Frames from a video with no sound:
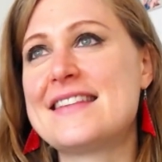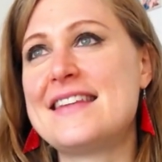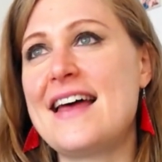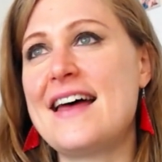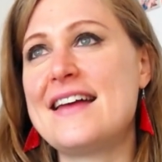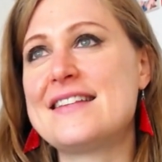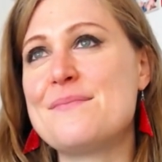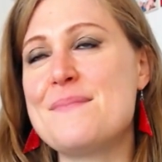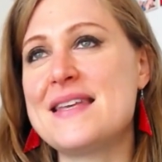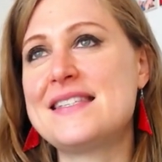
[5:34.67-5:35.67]
the
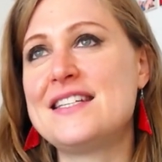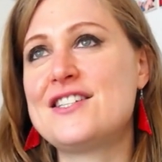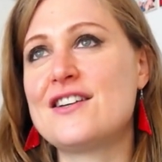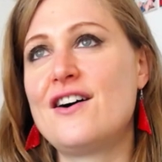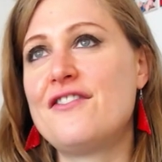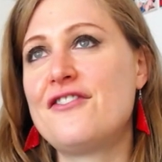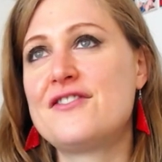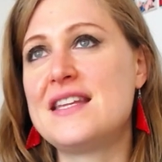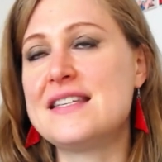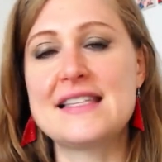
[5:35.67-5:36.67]
message of
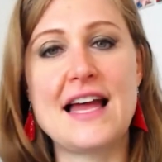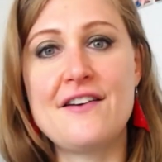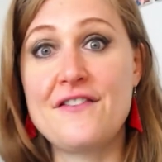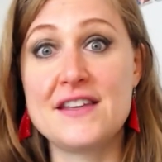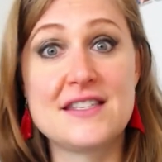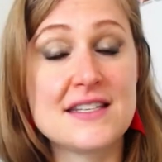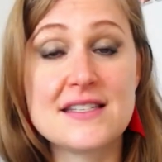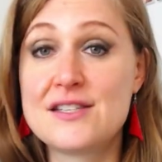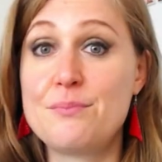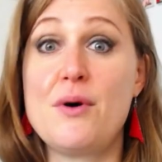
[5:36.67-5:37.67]
this life is
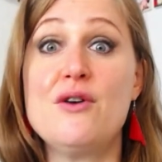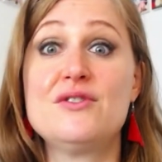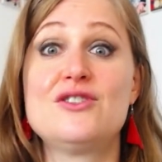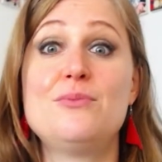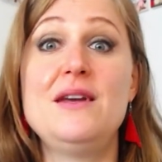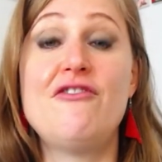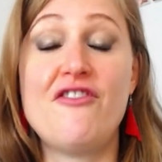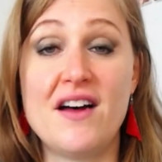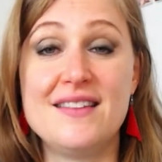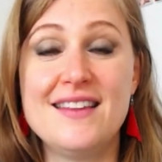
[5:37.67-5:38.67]
just supposed to be
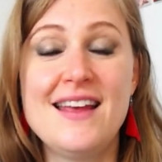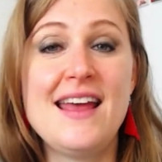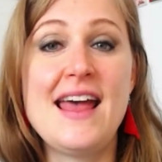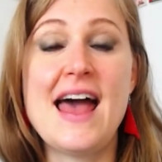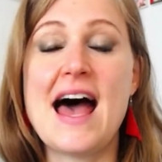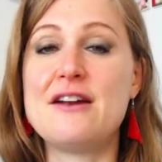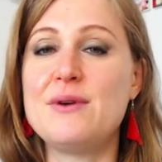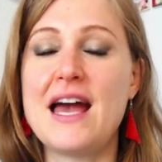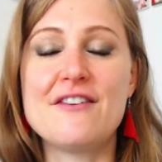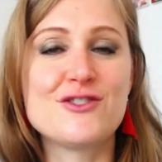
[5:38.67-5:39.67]
fun, and
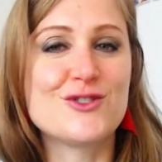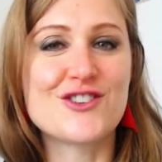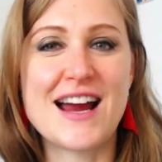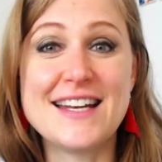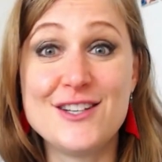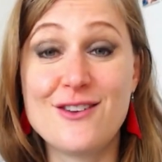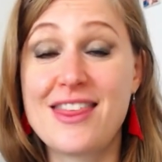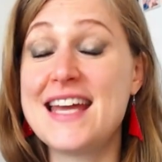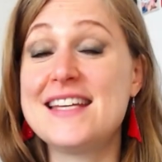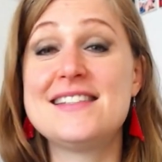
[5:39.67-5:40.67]
we have to try new
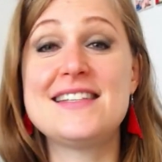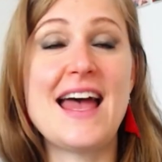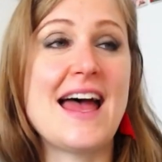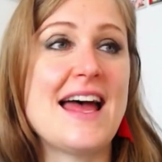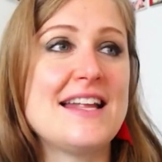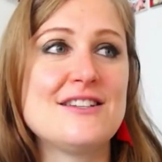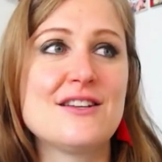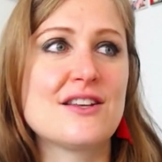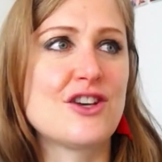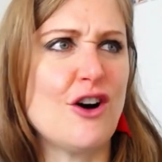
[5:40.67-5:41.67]
things
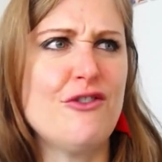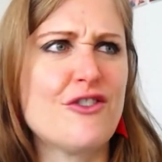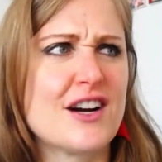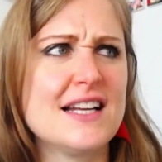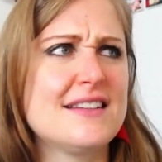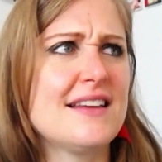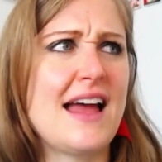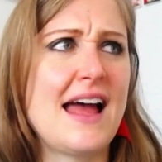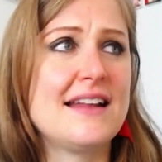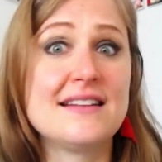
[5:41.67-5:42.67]
and go for it
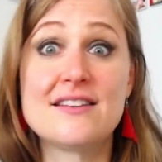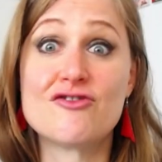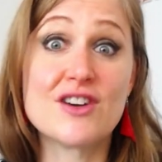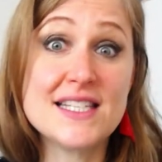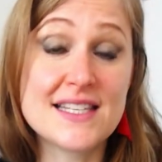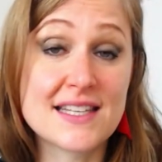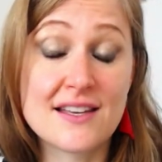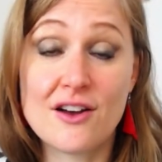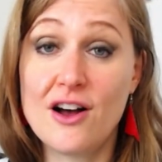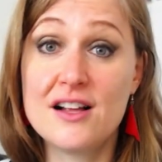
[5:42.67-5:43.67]
and
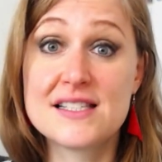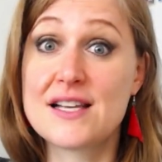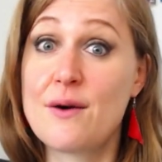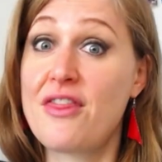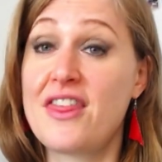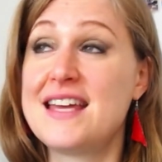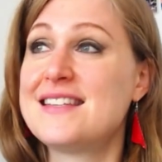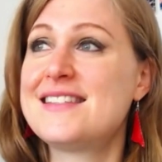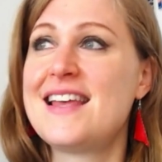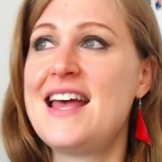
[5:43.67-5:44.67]
risk also
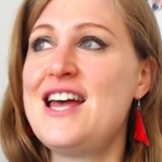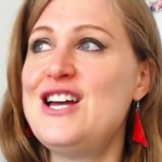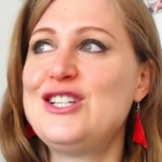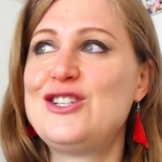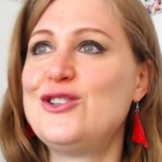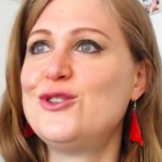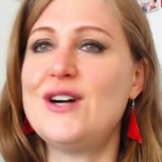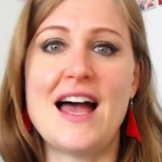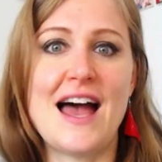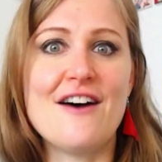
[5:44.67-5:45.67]
things to
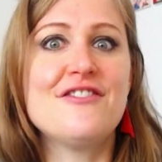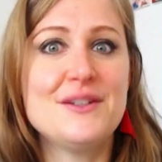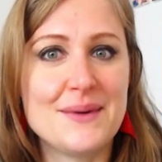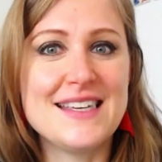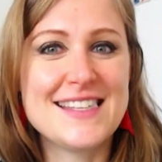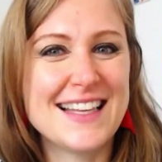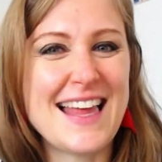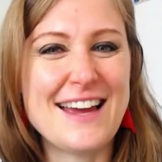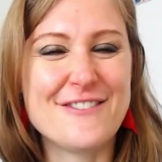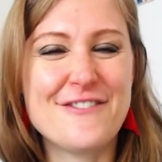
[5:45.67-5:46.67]
have an amazing
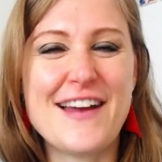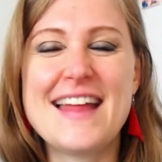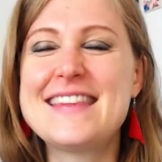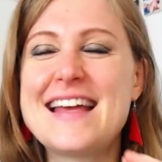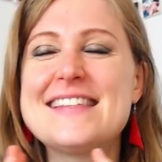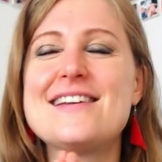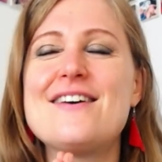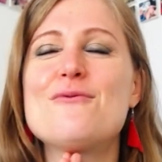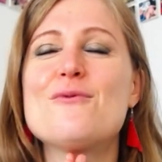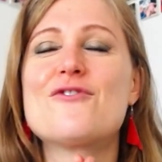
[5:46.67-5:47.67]
life. And that's
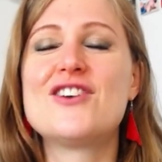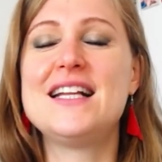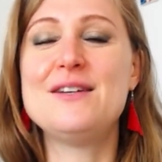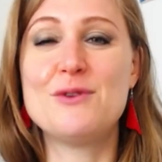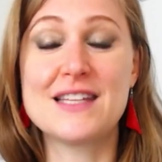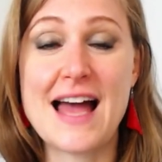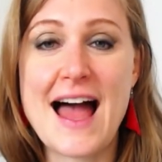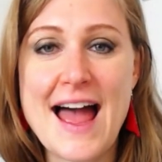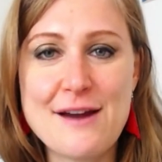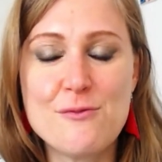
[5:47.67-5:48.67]
really what
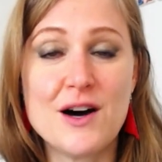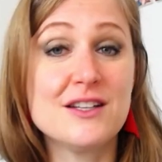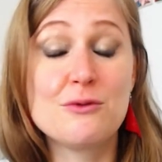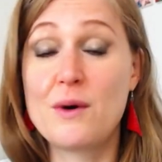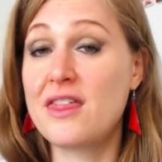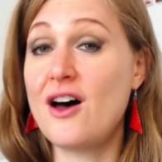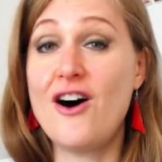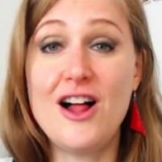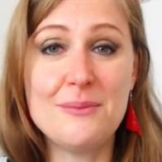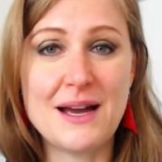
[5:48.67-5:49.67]
I want with
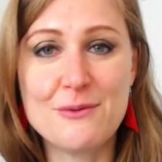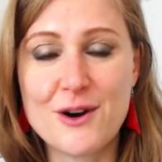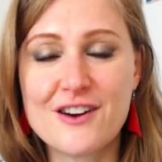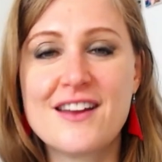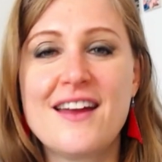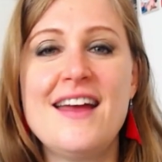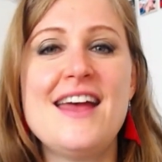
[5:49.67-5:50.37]
all my work,